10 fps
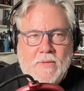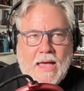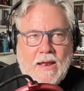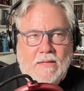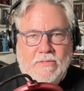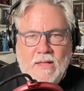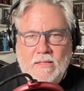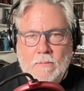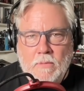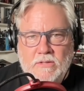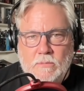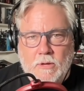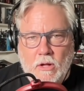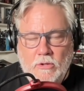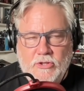And I think that Muslim
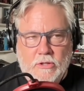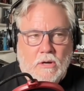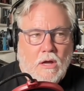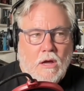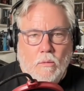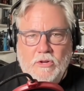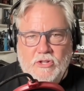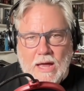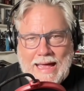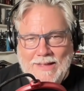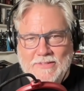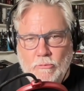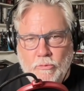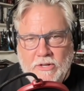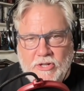culture, which has a
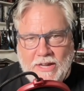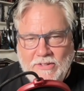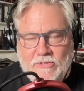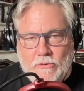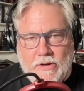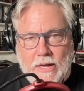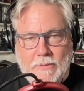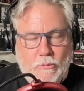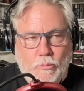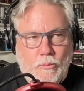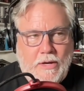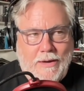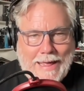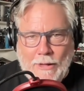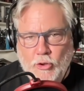rich history, I mean, we
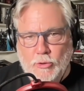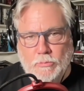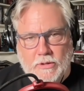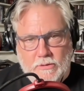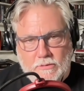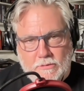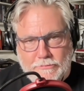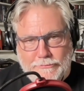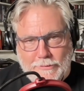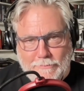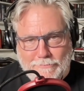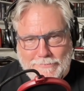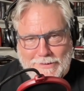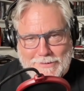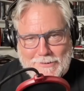got algebra
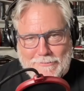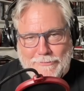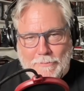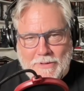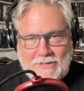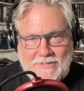from